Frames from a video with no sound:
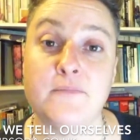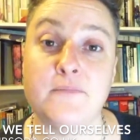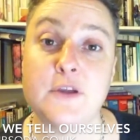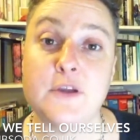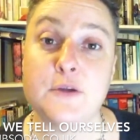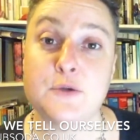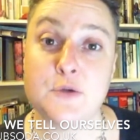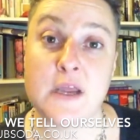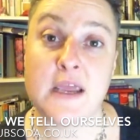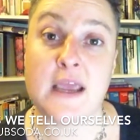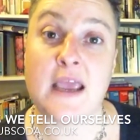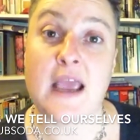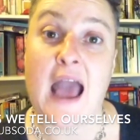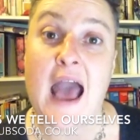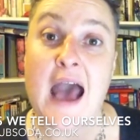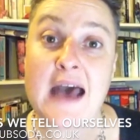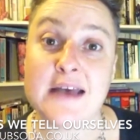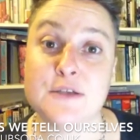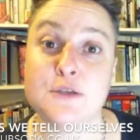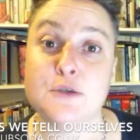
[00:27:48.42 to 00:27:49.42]
drink
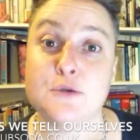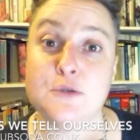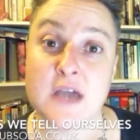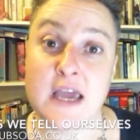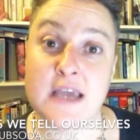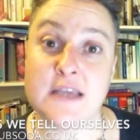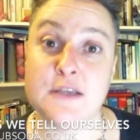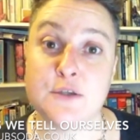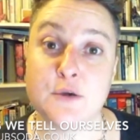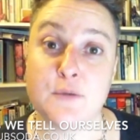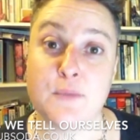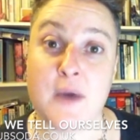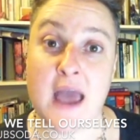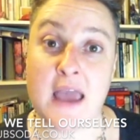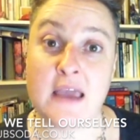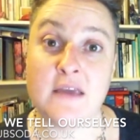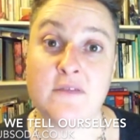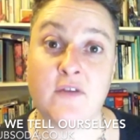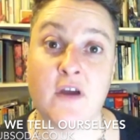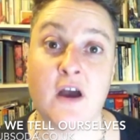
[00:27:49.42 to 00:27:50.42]
as you change your
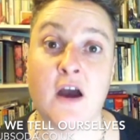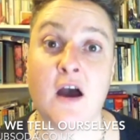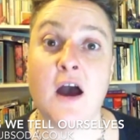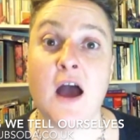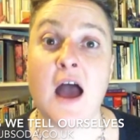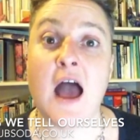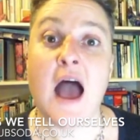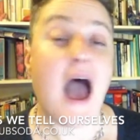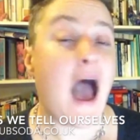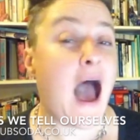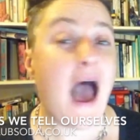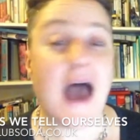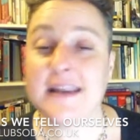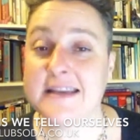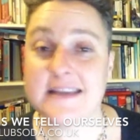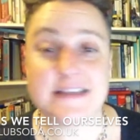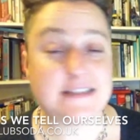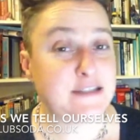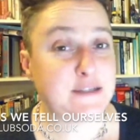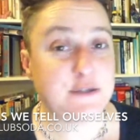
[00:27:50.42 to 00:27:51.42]
behaviour, and
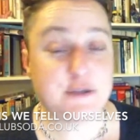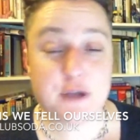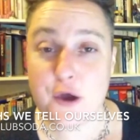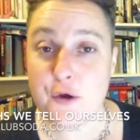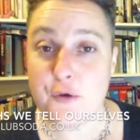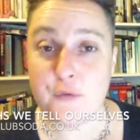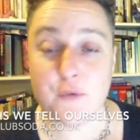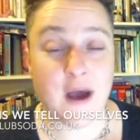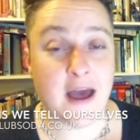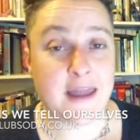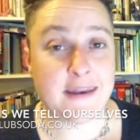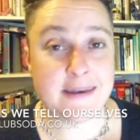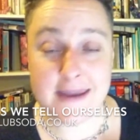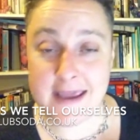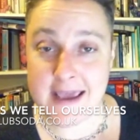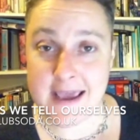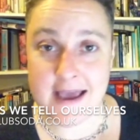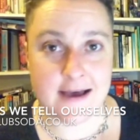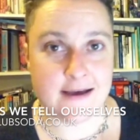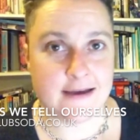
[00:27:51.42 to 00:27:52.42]
it's nowhere
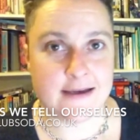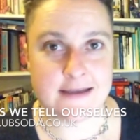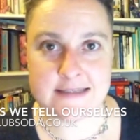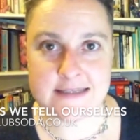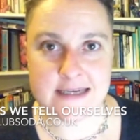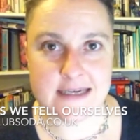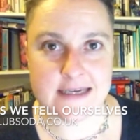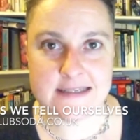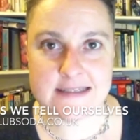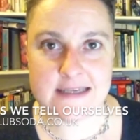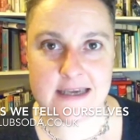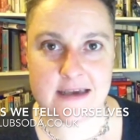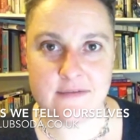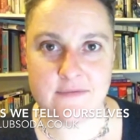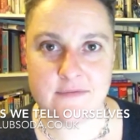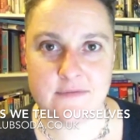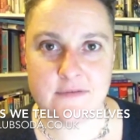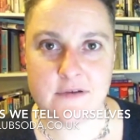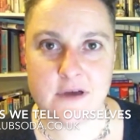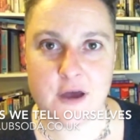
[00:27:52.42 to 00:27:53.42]
near addictive,
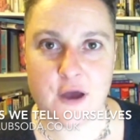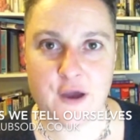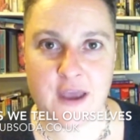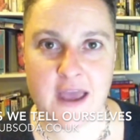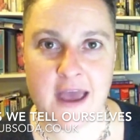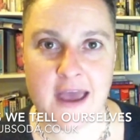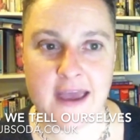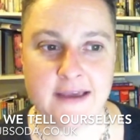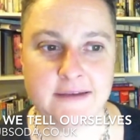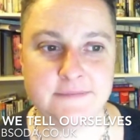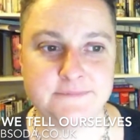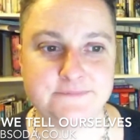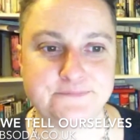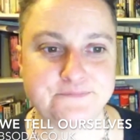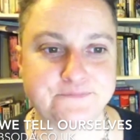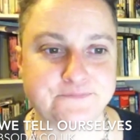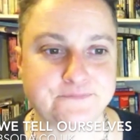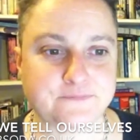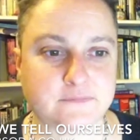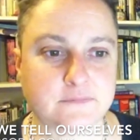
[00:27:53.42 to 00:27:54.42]
okay?
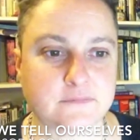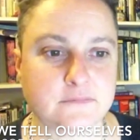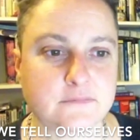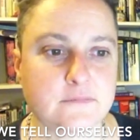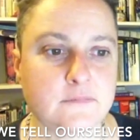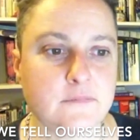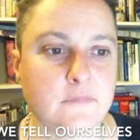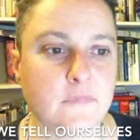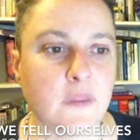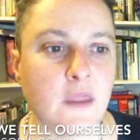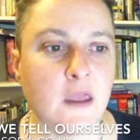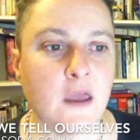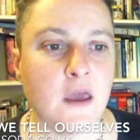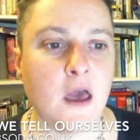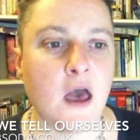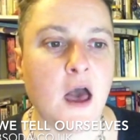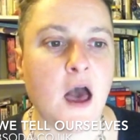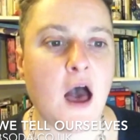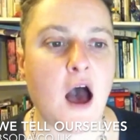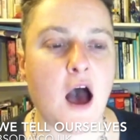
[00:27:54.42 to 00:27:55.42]

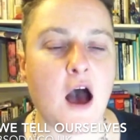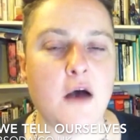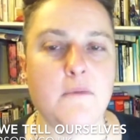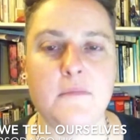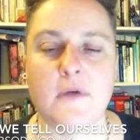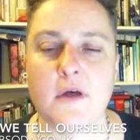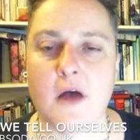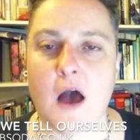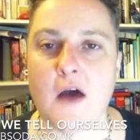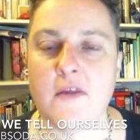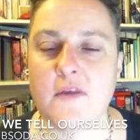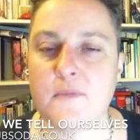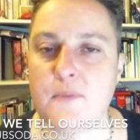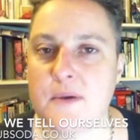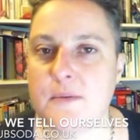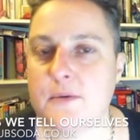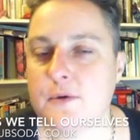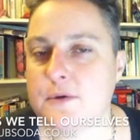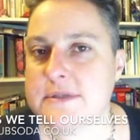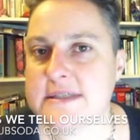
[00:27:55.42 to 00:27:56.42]
Other
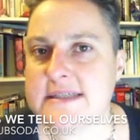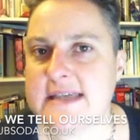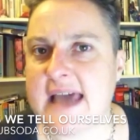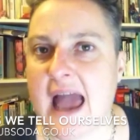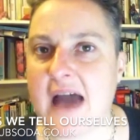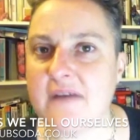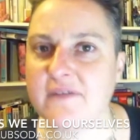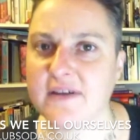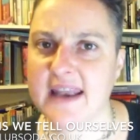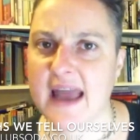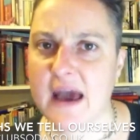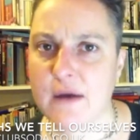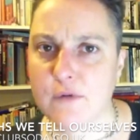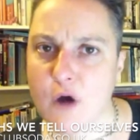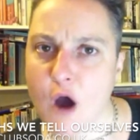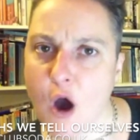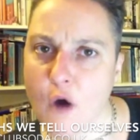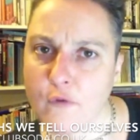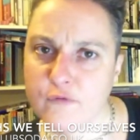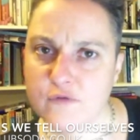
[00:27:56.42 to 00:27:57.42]
people also say having an
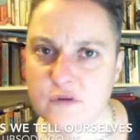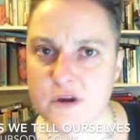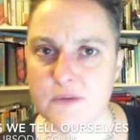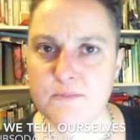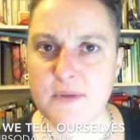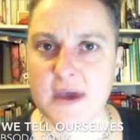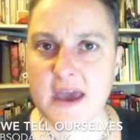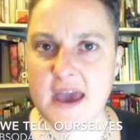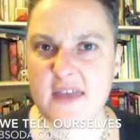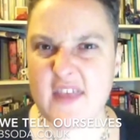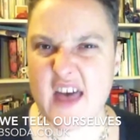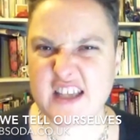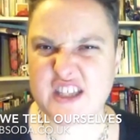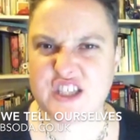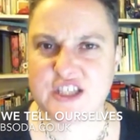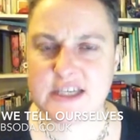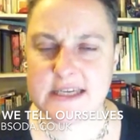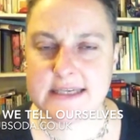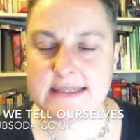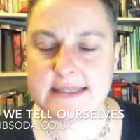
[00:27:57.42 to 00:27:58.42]
alcohol-free beer, that's
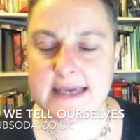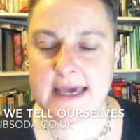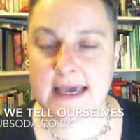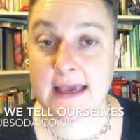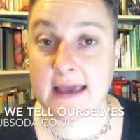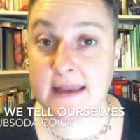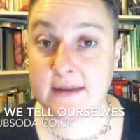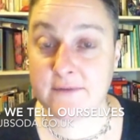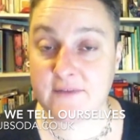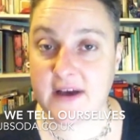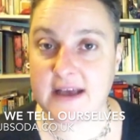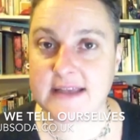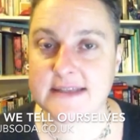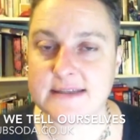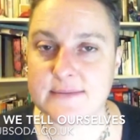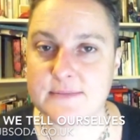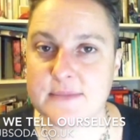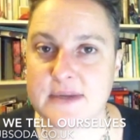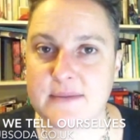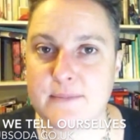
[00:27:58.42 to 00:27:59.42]
cheating. And in fact,
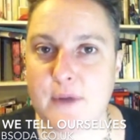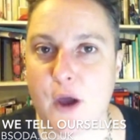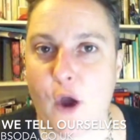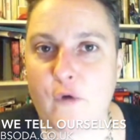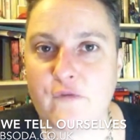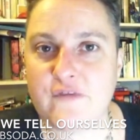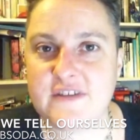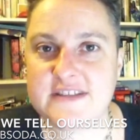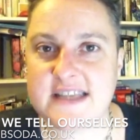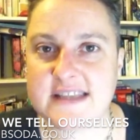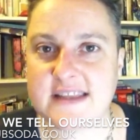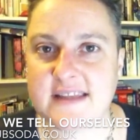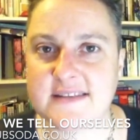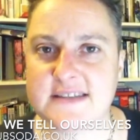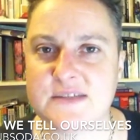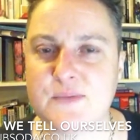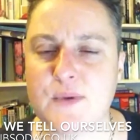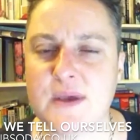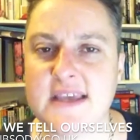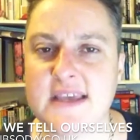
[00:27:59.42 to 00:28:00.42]
somebody in my office said that
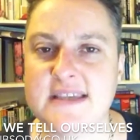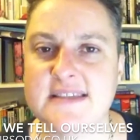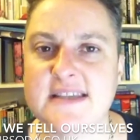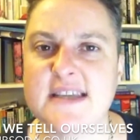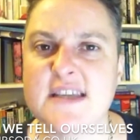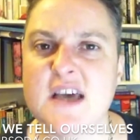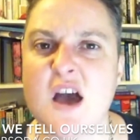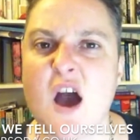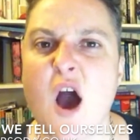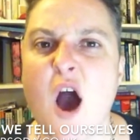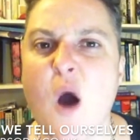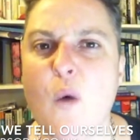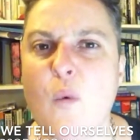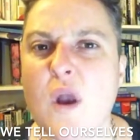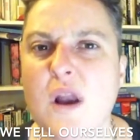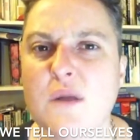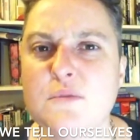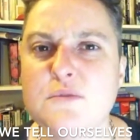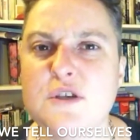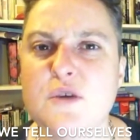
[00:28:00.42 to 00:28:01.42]
this week. He said, well,
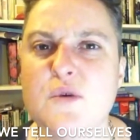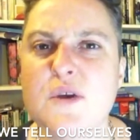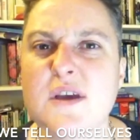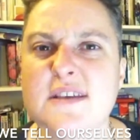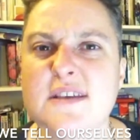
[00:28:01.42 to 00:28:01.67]
I'm doing a